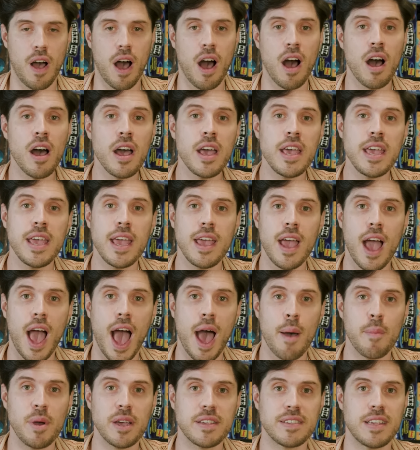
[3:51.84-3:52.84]
I
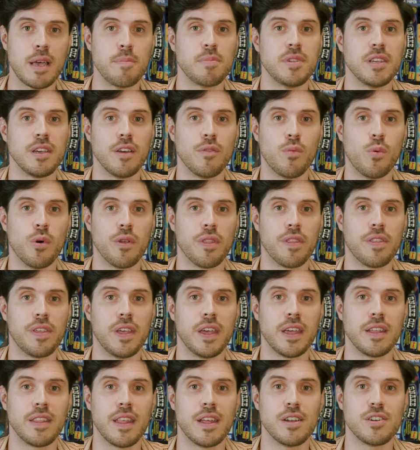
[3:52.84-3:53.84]
am accepting of one
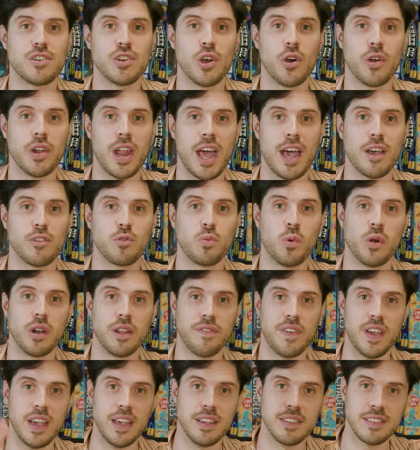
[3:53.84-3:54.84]
thing that John has one of
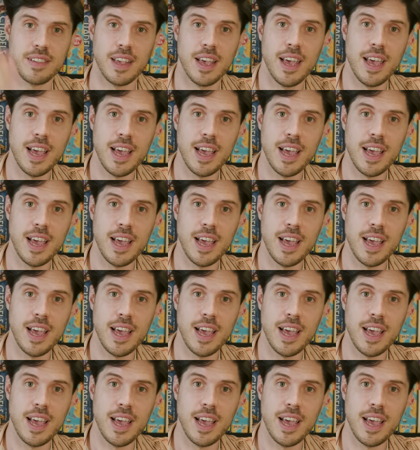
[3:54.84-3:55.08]
his